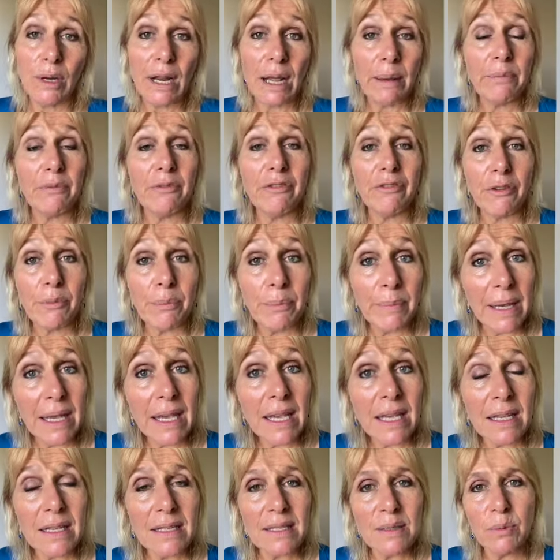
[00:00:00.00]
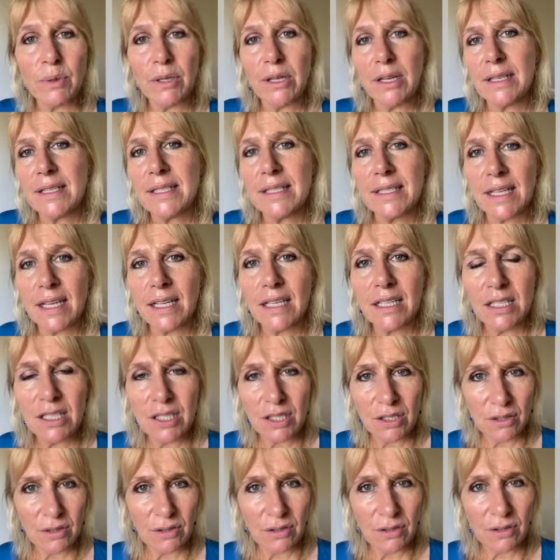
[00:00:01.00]
happened for me is when I started
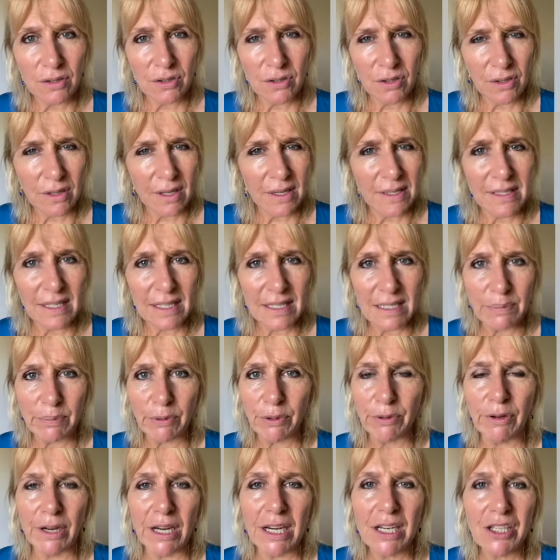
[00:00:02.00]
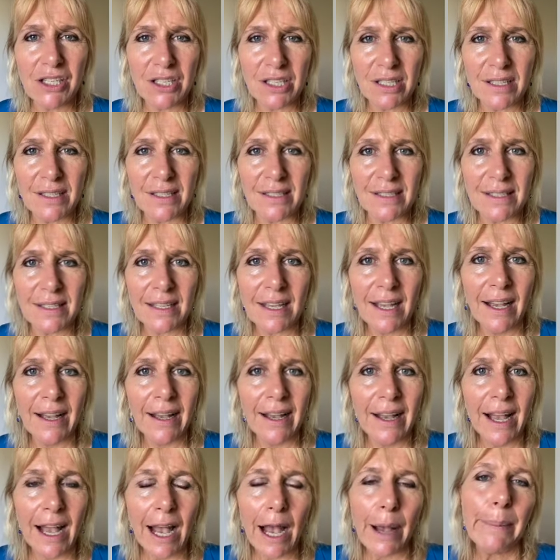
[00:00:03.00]
to do those explorations,
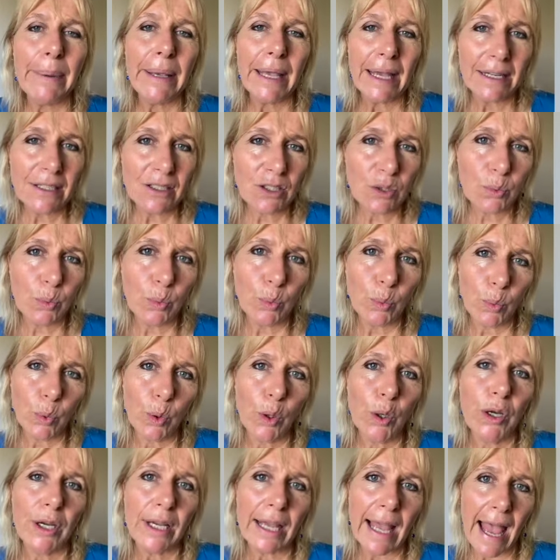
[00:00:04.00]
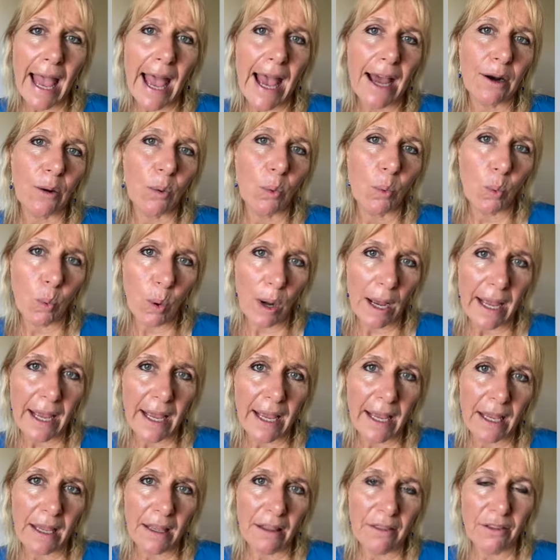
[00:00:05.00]
I began to work out a
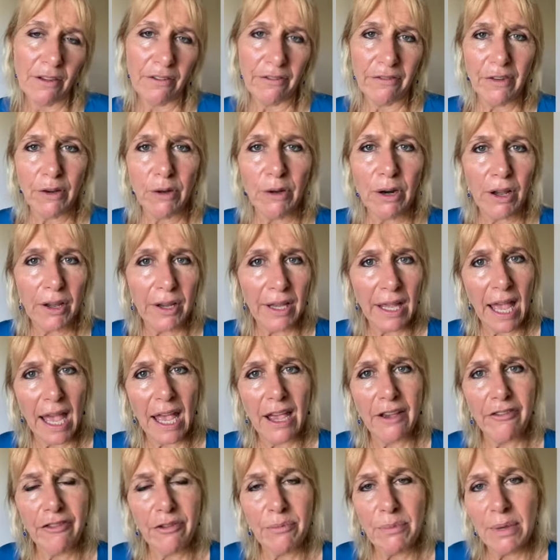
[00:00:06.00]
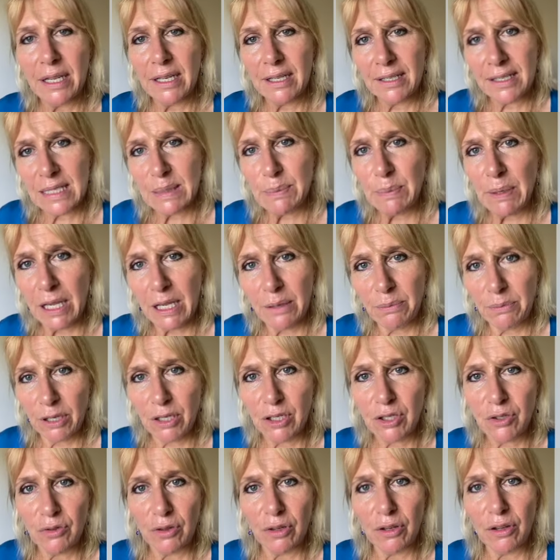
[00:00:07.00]
way that felt okay for me to speak my
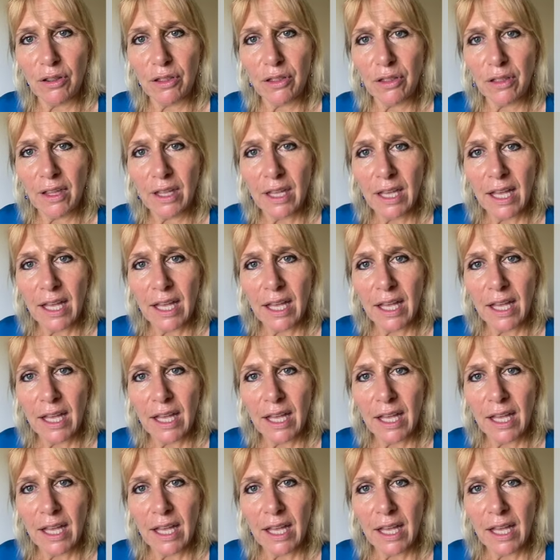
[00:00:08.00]
truth.